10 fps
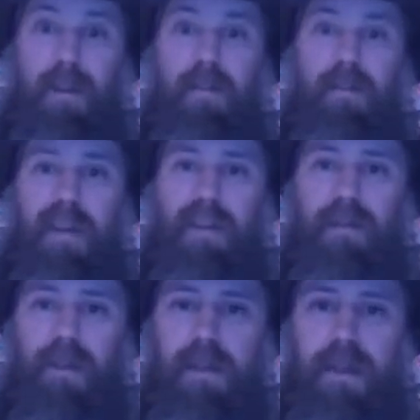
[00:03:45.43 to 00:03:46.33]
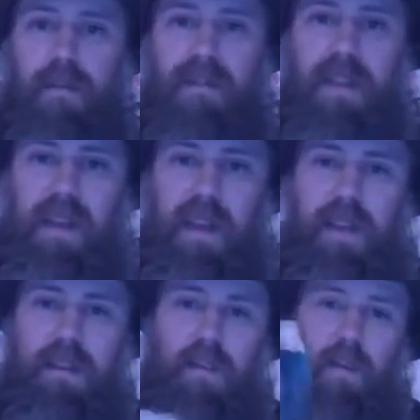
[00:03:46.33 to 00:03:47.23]
it as best of a theme as I
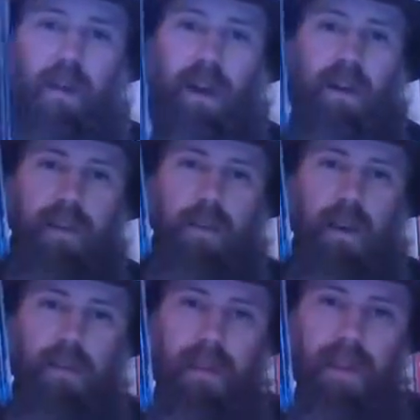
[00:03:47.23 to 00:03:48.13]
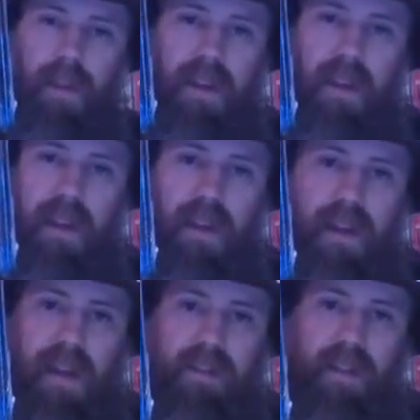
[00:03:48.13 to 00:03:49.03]
can. It didn't work out that way.
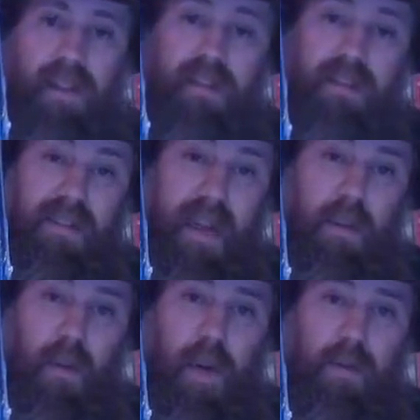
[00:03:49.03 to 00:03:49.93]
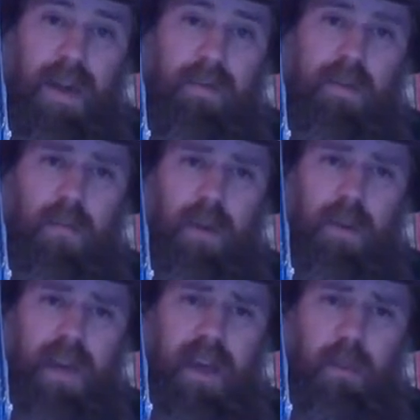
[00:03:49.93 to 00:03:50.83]
So this is another one. We haven't
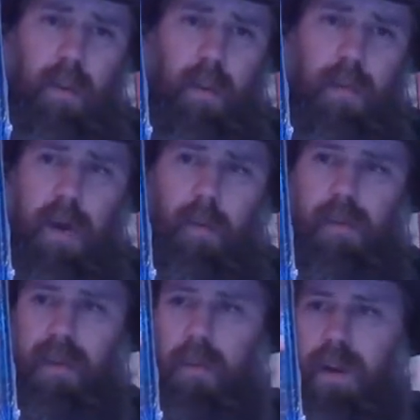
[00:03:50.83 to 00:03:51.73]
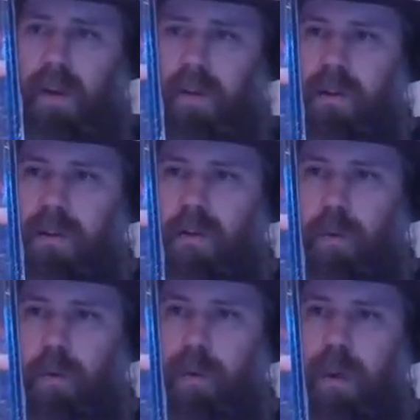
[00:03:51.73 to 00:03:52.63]
reviewed it yet, but we probably will.
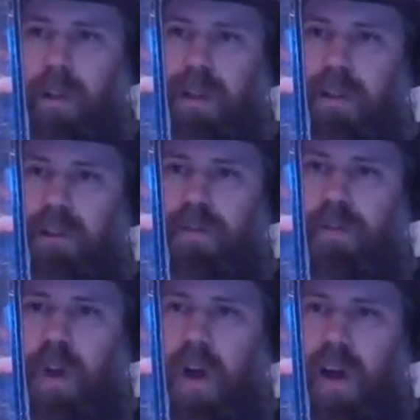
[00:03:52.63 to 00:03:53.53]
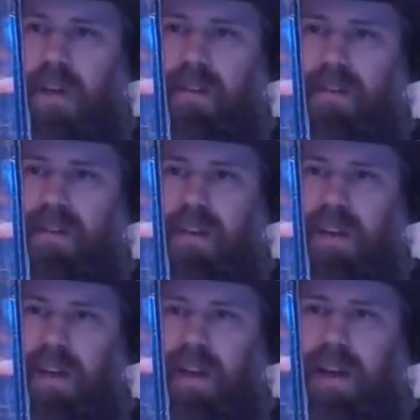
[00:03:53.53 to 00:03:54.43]
Cruel Jaws,
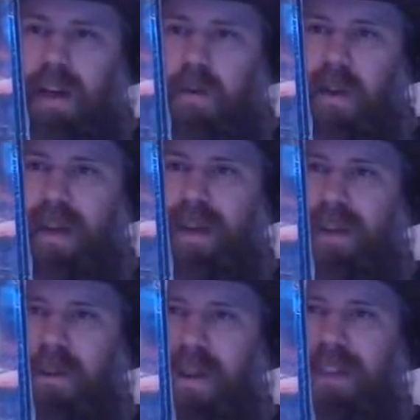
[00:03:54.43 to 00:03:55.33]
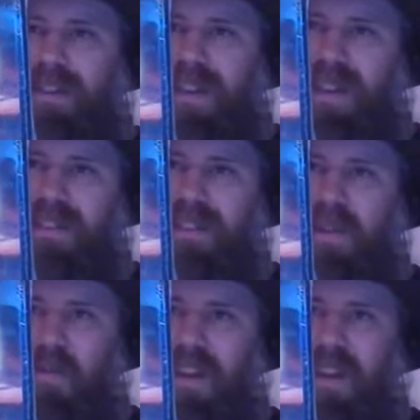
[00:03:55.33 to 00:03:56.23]
which is
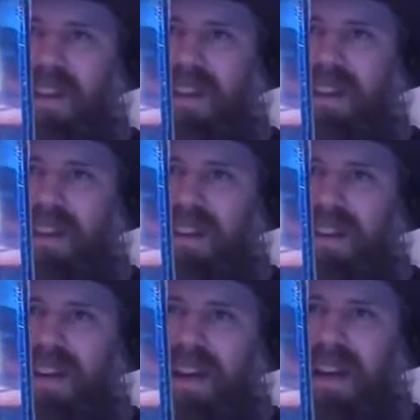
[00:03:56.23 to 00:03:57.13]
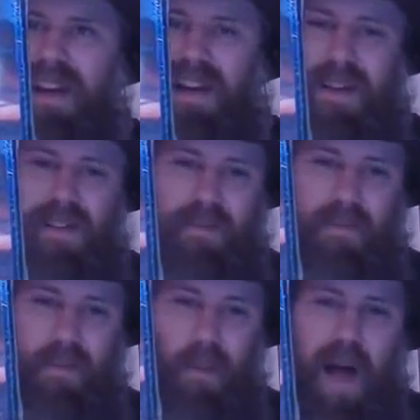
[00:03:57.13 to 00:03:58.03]
a really
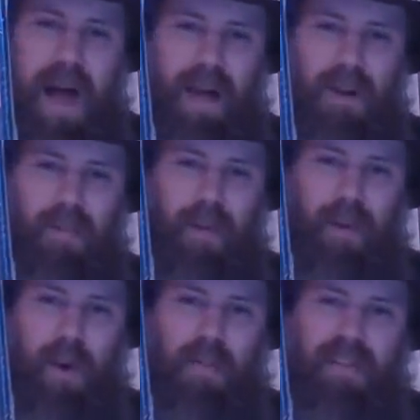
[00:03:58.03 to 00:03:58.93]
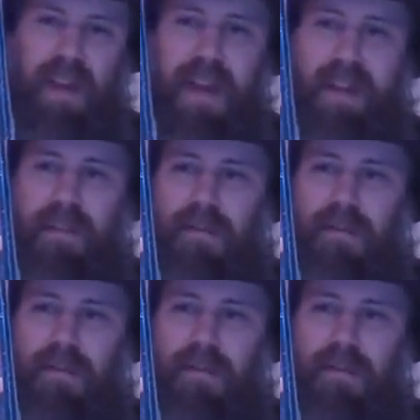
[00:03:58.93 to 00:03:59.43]
wild Bruno Mattei